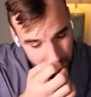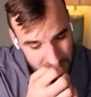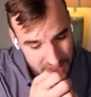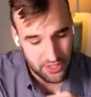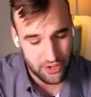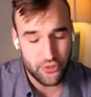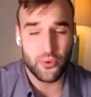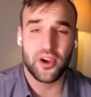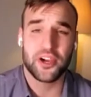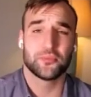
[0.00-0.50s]

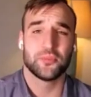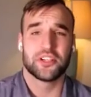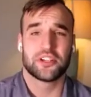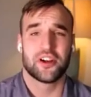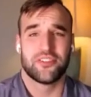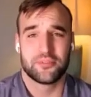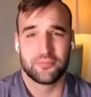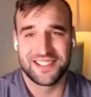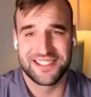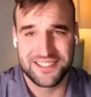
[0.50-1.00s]
These are the right-wing
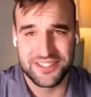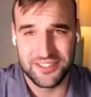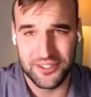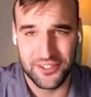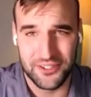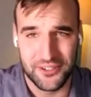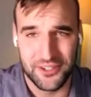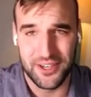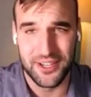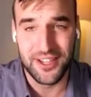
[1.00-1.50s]
governments
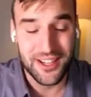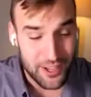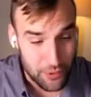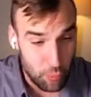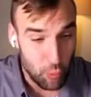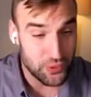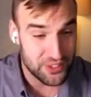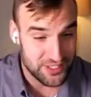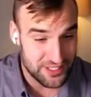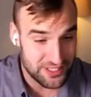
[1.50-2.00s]
or
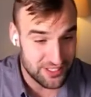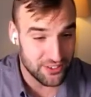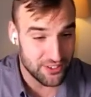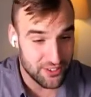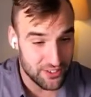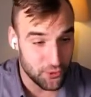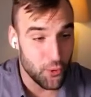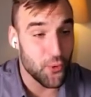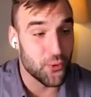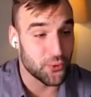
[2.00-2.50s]
Putin
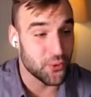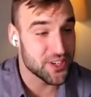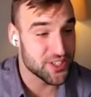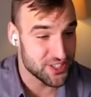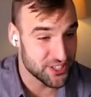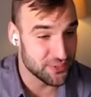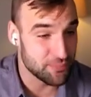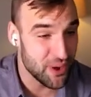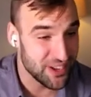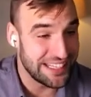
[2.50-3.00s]
or
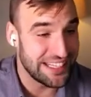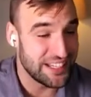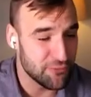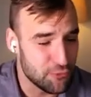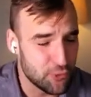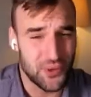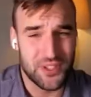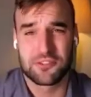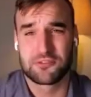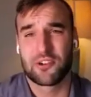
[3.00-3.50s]
Russian
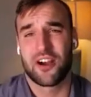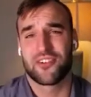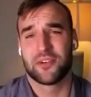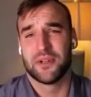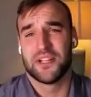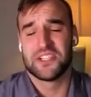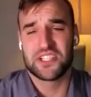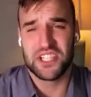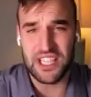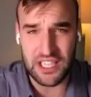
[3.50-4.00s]
money-influenced
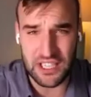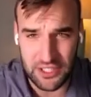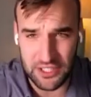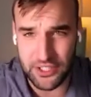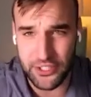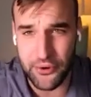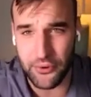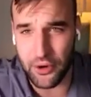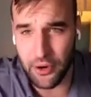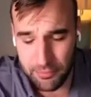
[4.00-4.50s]
governments
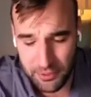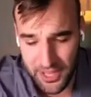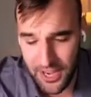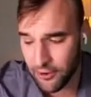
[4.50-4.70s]
in Europe.